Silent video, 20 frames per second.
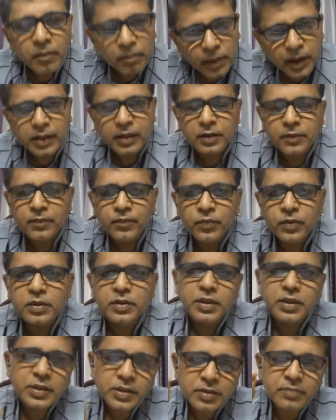But
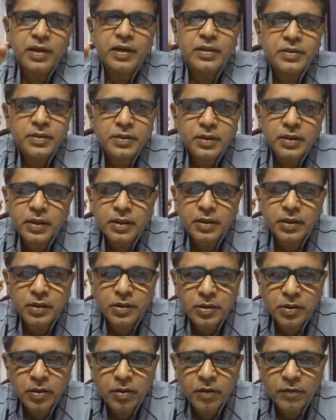just imagine a
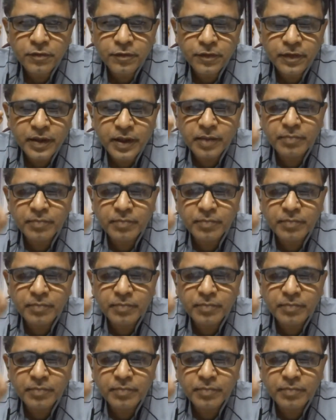teacher of